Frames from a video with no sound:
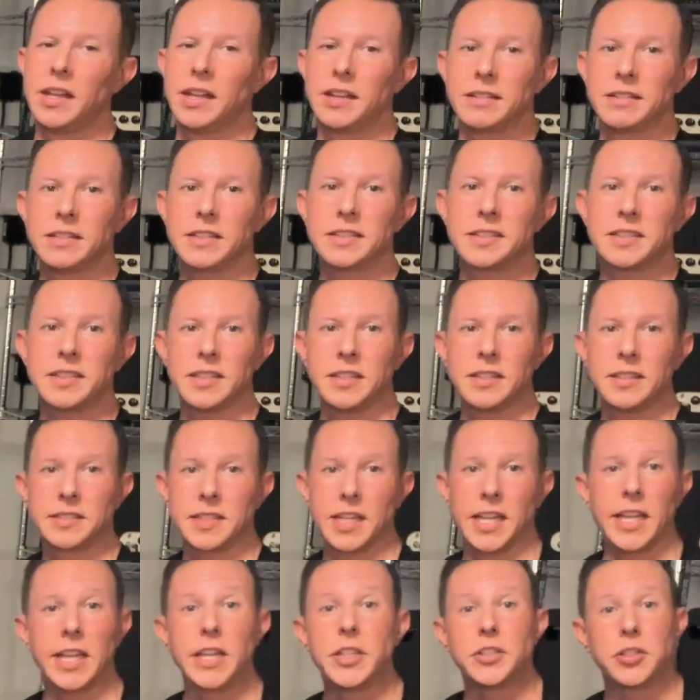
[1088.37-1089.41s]
This is
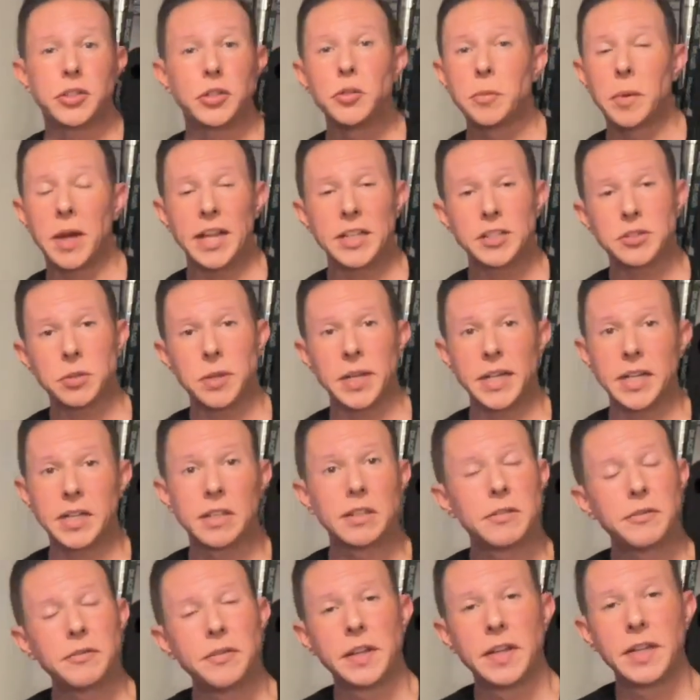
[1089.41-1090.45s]
a
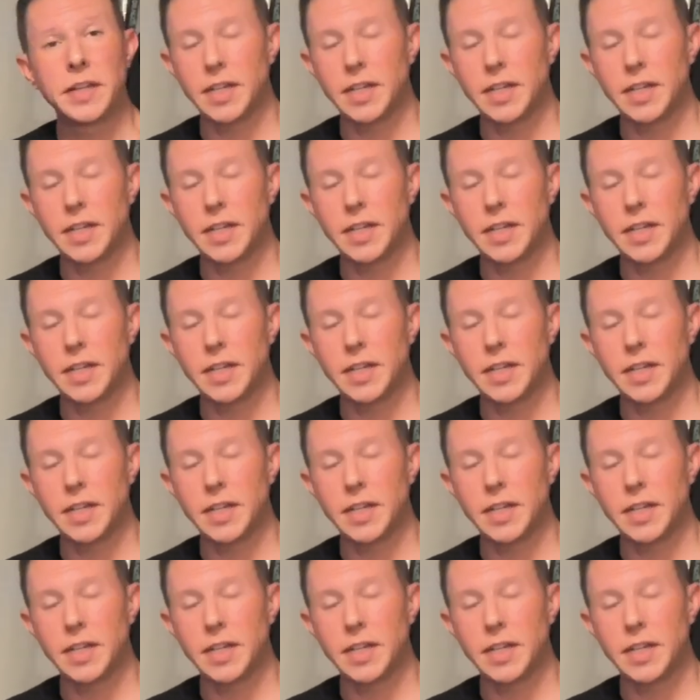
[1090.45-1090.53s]
2x12